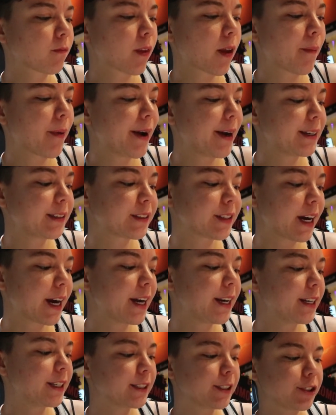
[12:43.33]
My
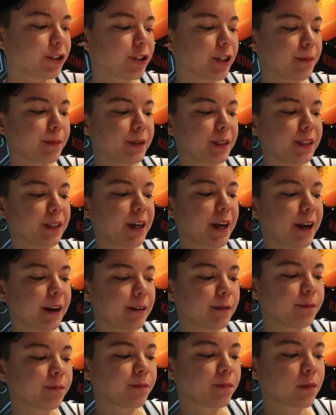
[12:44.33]
anxiety this trip is like
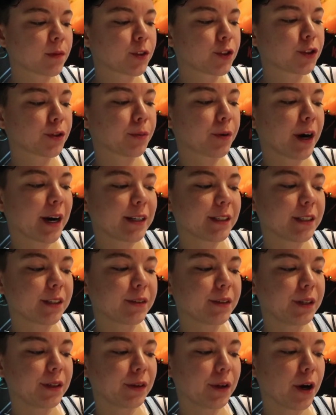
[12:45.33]

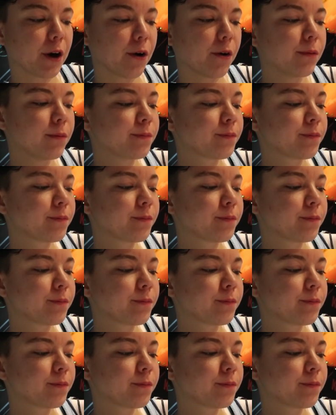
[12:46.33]
surprisingly low,